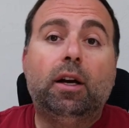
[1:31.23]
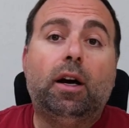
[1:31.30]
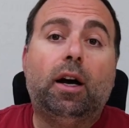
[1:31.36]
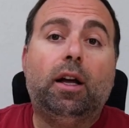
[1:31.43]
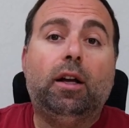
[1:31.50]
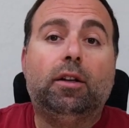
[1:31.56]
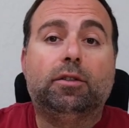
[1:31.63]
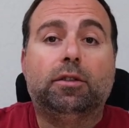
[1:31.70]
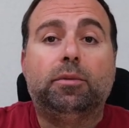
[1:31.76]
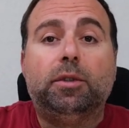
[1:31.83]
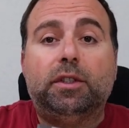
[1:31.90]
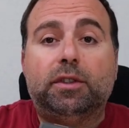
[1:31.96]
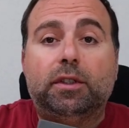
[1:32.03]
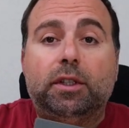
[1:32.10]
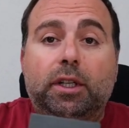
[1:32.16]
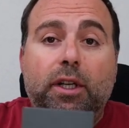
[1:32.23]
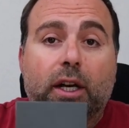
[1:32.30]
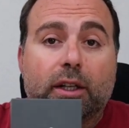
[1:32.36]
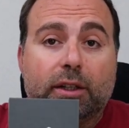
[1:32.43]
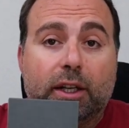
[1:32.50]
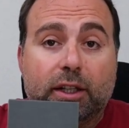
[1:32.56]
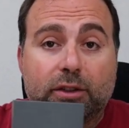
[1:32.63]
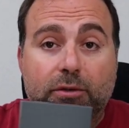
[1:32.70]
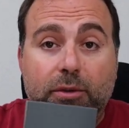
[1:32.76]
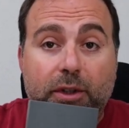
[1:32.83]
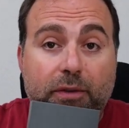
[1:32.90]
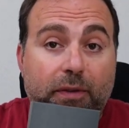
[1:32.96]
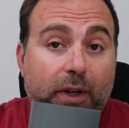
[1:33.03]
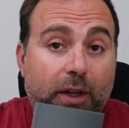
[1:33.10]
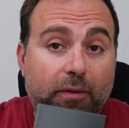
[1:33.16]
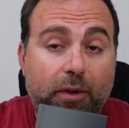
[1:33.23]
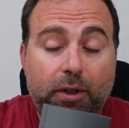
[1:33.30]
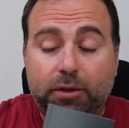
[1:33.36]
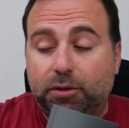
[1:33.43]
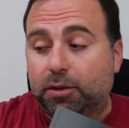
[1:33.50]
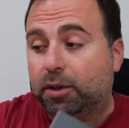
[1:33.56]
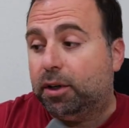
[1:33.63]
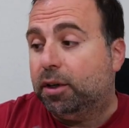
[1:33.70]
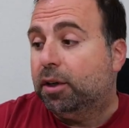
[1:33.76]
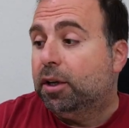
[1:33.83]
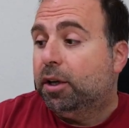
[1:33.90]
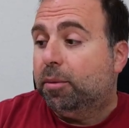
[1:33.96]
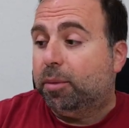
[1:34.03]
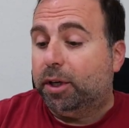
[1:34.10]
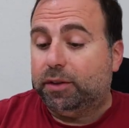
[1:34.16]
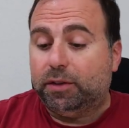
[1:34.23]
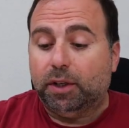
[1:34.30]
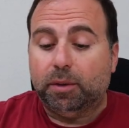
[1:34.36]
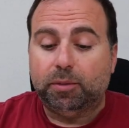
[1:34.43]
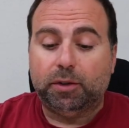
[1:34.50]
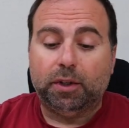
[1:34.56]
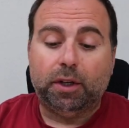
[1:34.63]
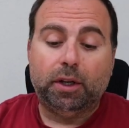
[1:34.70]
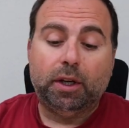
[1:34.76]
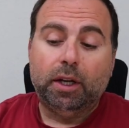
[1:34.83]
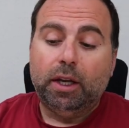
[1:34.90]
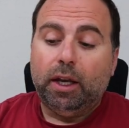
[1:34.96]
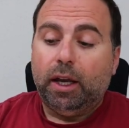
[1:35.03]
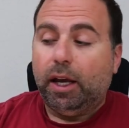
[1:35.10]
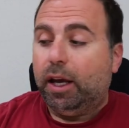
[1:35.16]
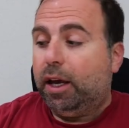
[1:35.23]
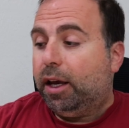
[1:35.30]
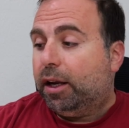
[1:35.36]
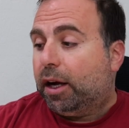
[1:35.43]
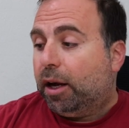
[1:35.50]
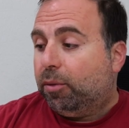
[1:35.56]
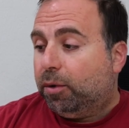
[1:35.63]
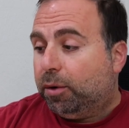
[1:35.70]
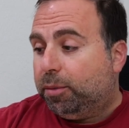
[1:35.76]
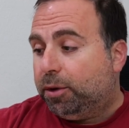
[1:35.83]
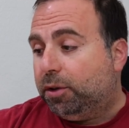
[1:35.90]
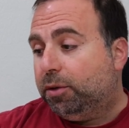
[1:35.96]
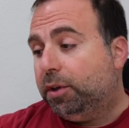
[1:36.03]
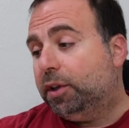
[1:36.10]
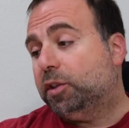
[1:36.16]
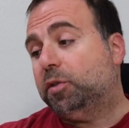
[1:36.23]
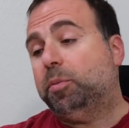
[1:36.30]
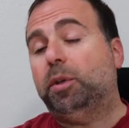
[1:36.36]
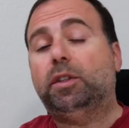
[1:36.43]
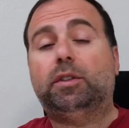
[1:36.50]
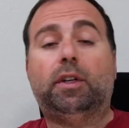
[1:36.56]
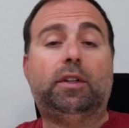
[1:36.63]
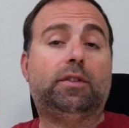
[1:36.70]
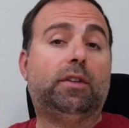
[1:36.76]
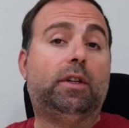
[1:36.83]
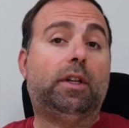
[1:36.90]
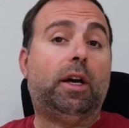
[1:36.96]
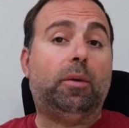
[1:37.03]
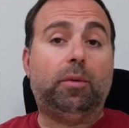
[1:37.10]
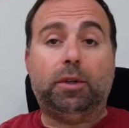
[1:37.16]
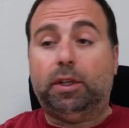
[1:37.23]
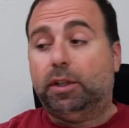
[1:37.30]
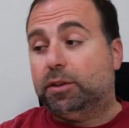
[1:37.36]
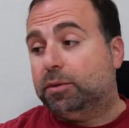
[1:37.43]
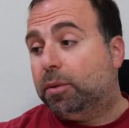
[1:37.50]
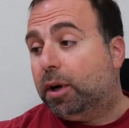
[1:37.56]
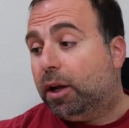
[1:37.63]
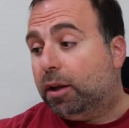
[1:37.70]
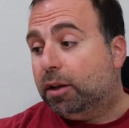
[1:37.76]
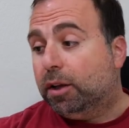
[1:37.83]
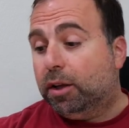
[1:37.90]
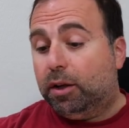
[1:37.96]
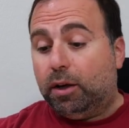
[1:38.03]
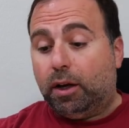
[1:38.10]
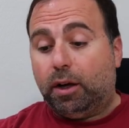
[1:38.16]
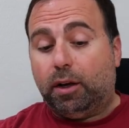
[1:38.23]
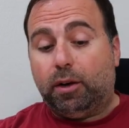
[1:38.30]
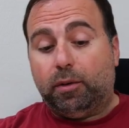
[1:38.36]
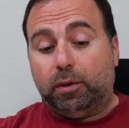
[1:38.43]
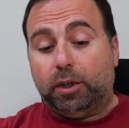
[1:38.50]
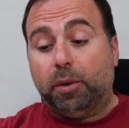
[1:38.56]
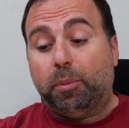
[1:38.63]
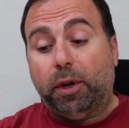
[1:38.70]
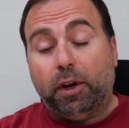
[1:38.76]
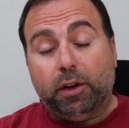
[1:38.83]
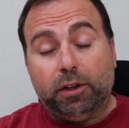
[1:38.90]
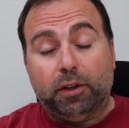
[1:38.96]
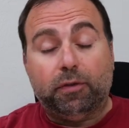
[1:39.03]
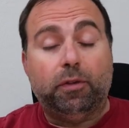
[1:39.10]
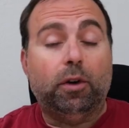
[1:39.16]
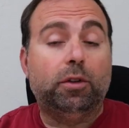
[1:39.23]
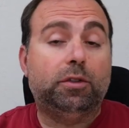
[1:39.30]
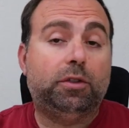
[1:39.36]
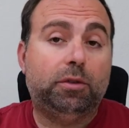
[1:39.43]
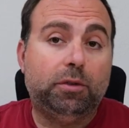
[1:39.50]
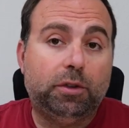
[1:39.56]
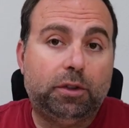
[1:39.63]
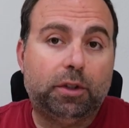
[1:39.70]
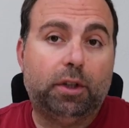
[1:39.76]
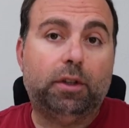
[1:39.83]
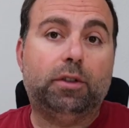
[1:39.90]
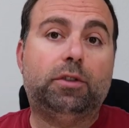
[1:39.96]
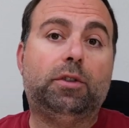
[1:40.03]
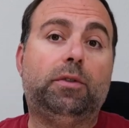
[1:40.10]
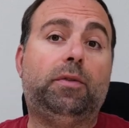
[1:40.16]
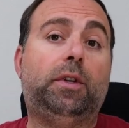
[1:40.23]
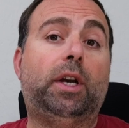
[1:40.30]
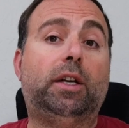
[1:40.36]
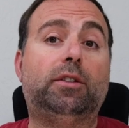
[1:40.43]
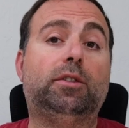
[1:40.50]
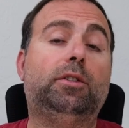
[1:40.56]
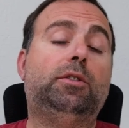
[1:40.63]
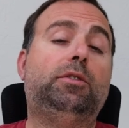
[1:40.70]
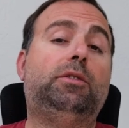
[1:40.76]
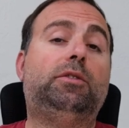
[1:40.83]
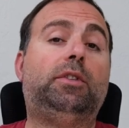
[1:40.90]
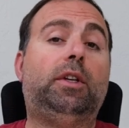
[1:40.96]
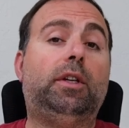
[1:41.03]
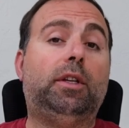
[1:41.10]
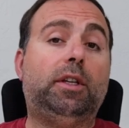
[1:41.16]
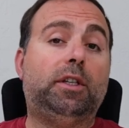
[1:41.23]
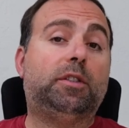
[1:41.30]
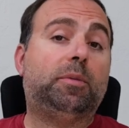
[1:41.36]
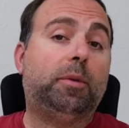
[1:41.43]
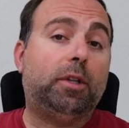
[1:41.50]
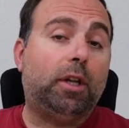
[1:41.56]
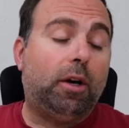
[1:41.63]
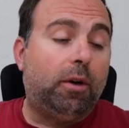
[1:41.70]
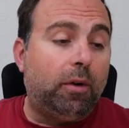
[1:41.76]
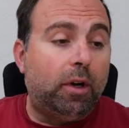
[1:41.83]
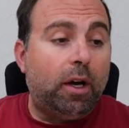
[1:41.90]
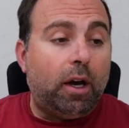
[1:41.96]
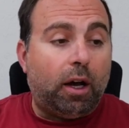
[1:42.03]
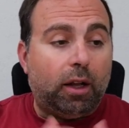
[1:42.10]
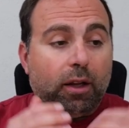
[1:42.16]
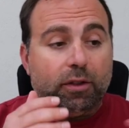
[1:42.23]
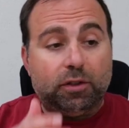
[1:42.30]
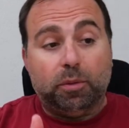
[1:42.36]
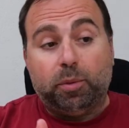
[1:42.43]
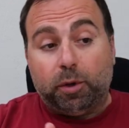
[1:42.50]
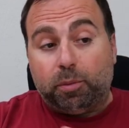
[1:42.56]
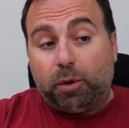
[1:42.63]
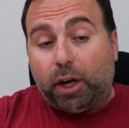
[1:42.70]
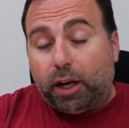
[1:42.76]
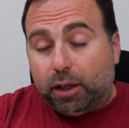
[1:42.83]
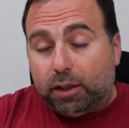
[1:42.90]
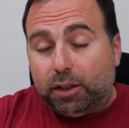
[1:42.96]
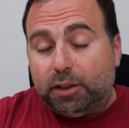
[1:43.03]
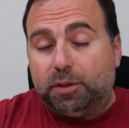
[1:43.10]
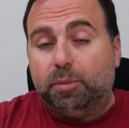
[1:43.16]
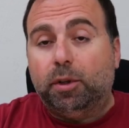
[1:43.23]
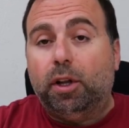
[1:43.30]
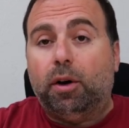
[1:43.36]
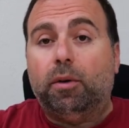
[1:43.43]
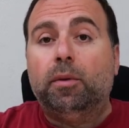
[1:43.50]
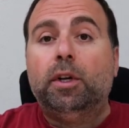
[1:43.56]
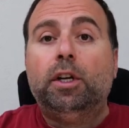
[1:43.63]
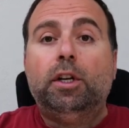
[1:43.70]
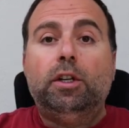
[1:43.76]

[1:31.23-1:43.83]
I also recently got the S25 Ultra by Samsung, and I will be doing a speed test on that one as well uh, comparing the phones to each other. So if you guys are interested, links below. I'll also put product links below.